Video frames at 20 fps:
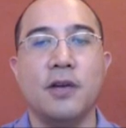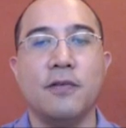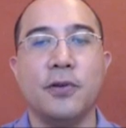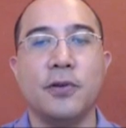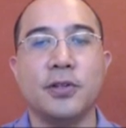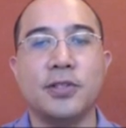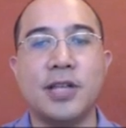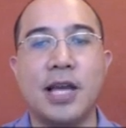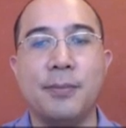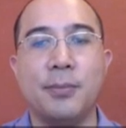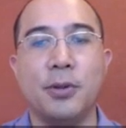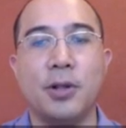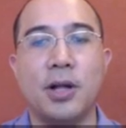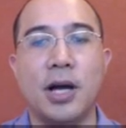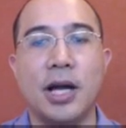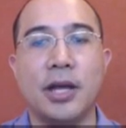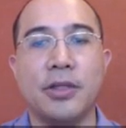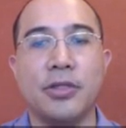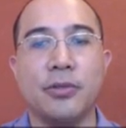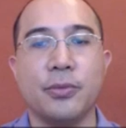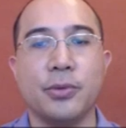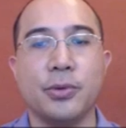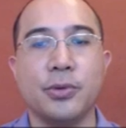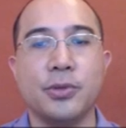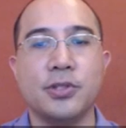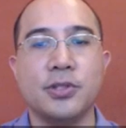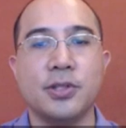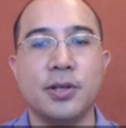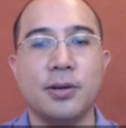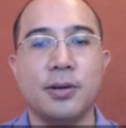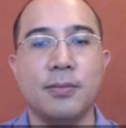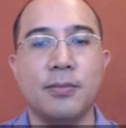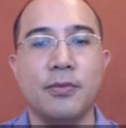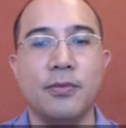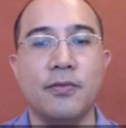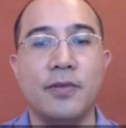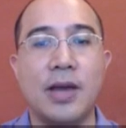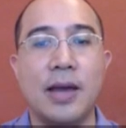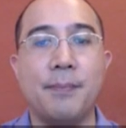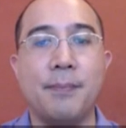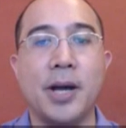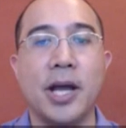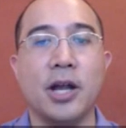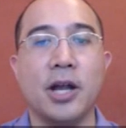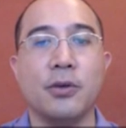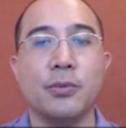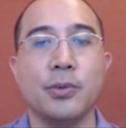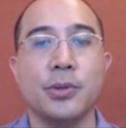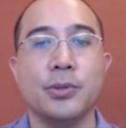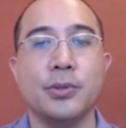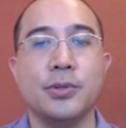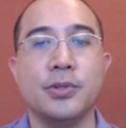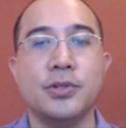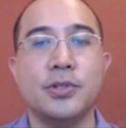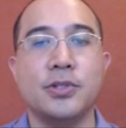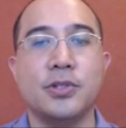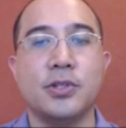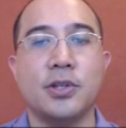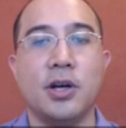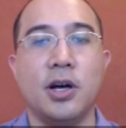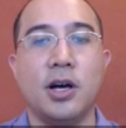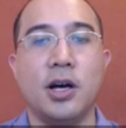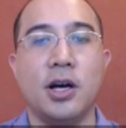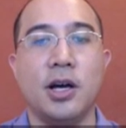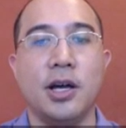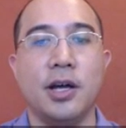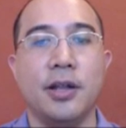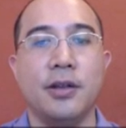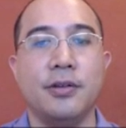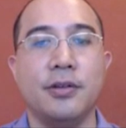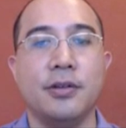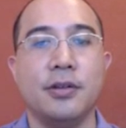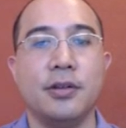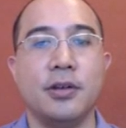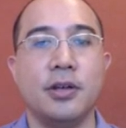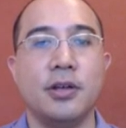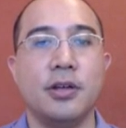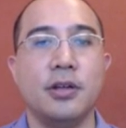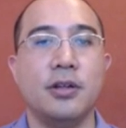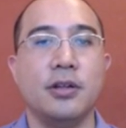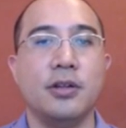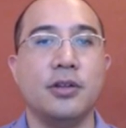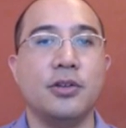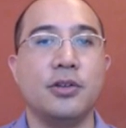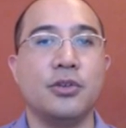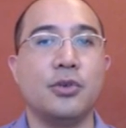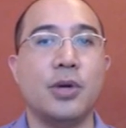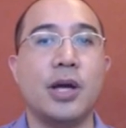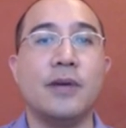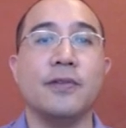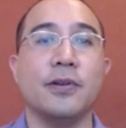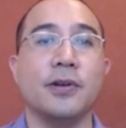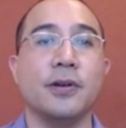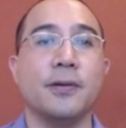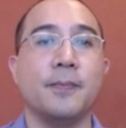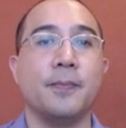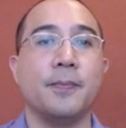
For example, I threw some vampire runes on Trevor,